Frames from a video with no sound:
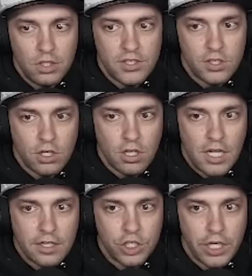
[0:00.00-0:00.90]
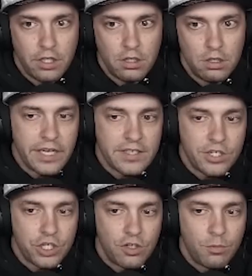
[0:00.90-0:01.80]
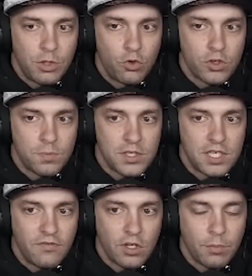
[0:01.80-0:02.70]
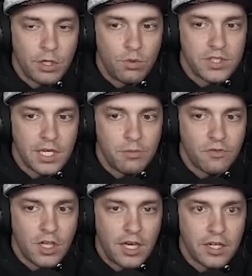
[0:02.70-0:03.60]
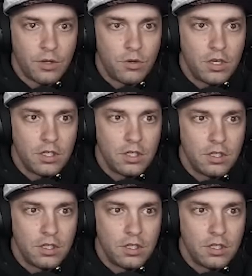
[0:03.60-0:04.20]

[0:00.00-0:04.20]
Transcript: This is our clock, chat. I guess I should have been more specific about what type of clock I want.